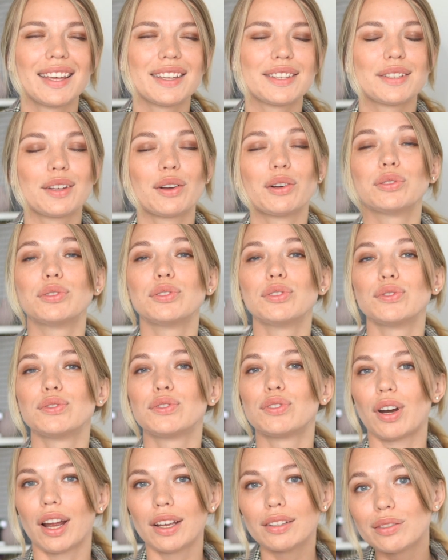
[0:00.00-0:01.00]
So do
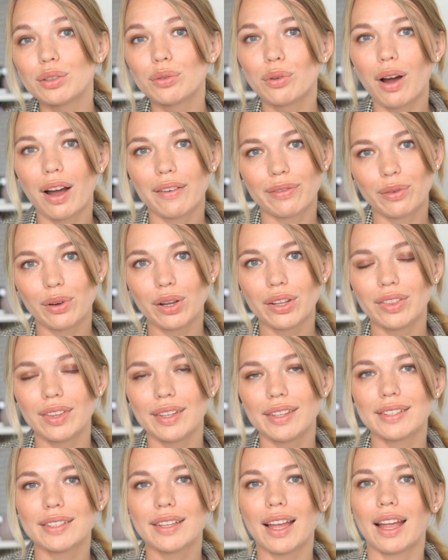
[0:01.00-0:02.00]
try to avoid
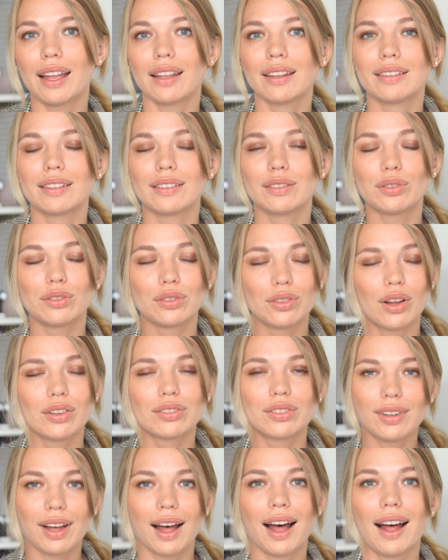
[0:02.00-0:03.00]
this and do
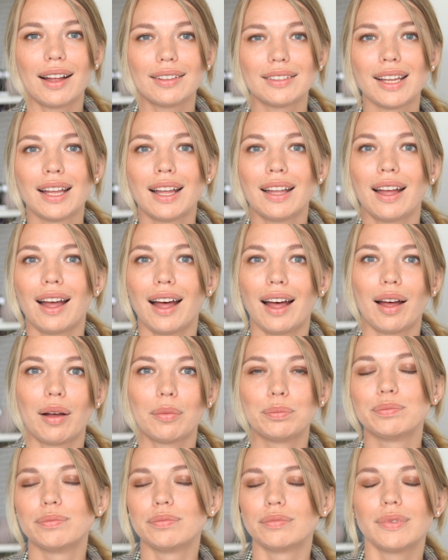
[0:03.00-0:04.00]
not cut
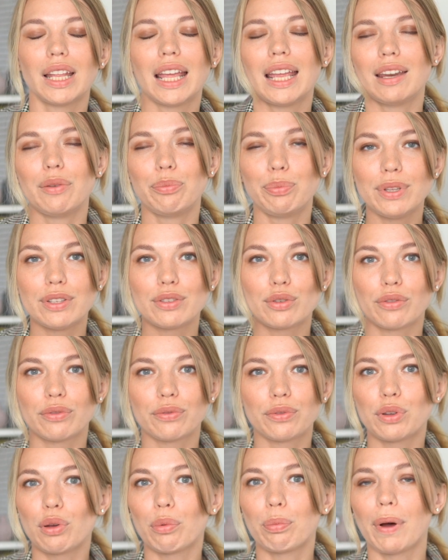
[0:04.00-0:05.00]
any piece
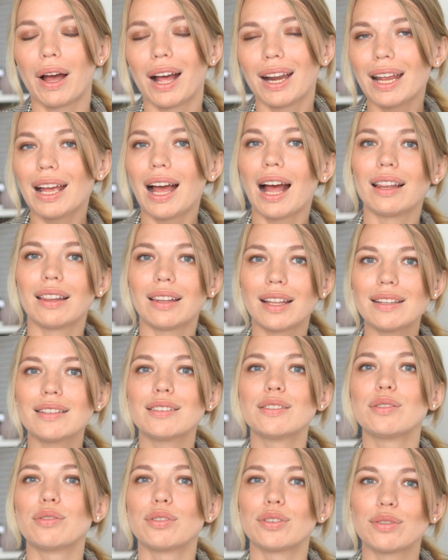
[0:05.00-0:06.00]
of your body
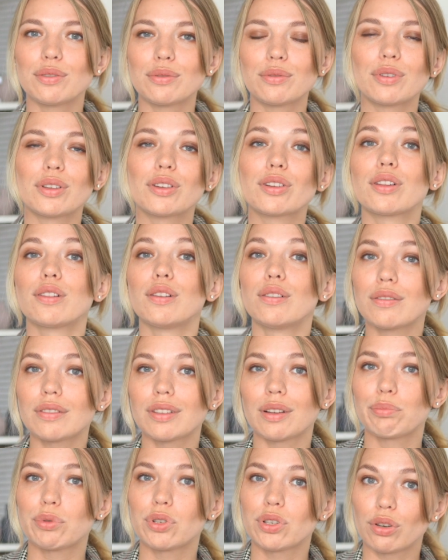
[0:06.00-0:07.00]
unless you're doing
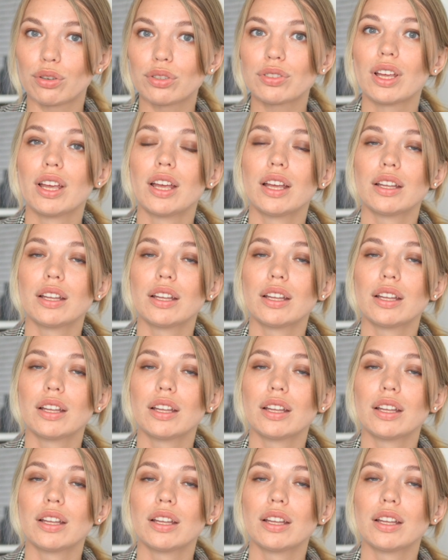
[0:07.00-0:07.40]
close-up shot